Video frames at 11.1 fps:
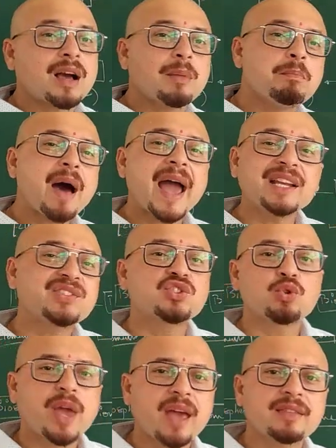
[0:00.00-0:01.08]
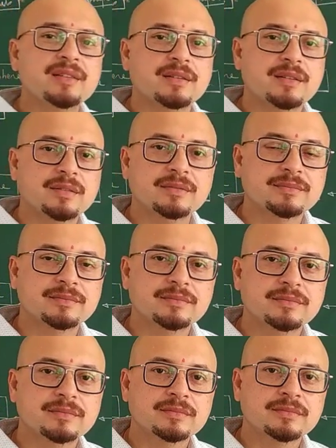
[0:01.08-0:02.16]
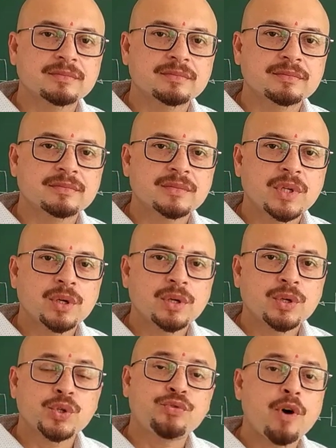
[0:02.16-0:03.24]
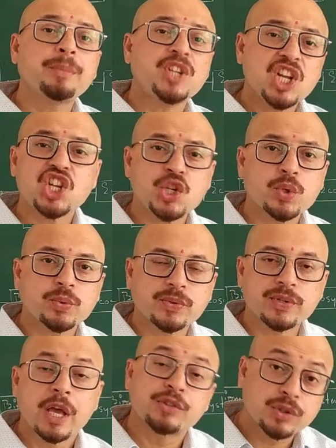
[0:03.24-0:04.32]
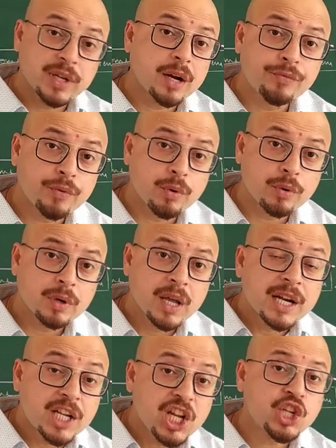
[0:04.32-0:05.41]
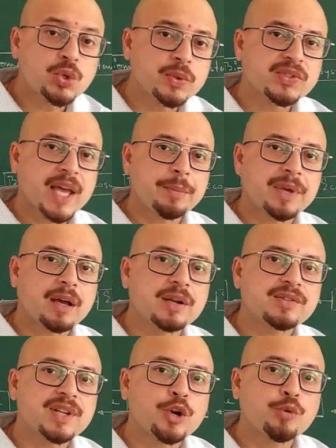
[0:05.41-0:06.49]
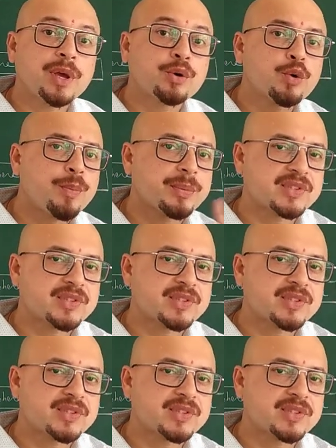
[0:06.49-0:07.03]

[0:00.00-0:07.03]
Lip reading: combines together to form tissues. So therefore, tissues can be considered to be a group of